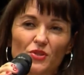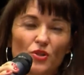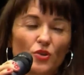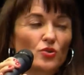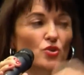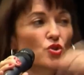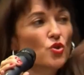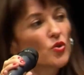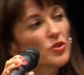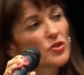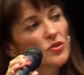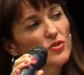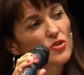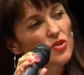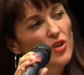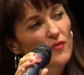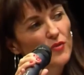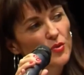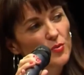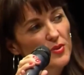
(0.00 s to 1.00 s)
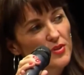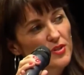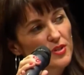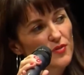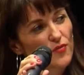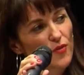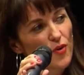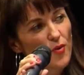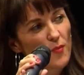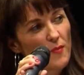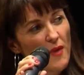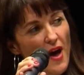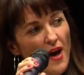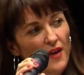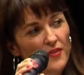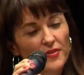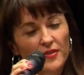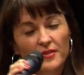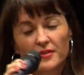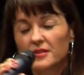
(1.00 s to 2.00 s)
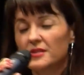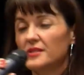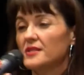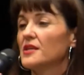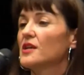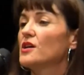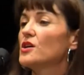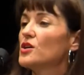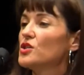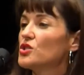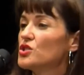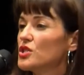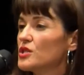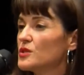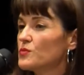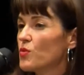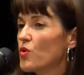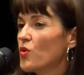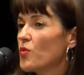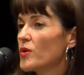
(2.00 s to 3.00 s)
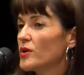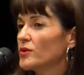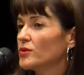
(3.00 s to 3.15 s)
Georgia's travelled with us from Athens. She's more well